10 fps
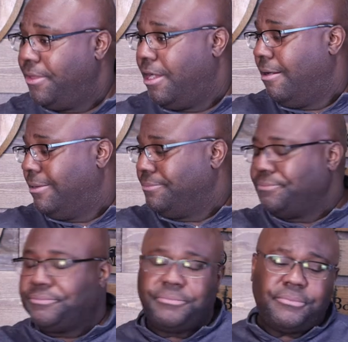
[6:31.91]
All right.
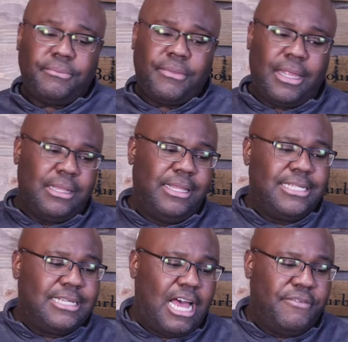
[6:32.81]

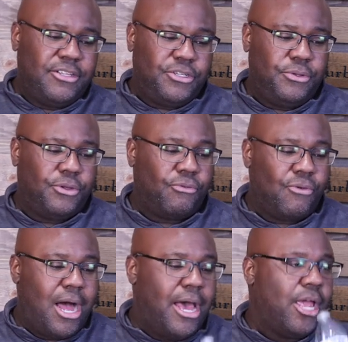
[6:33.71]
Let's dive into the
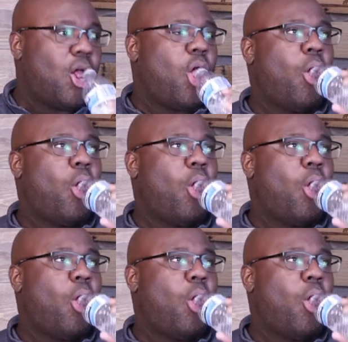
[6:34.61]
rye.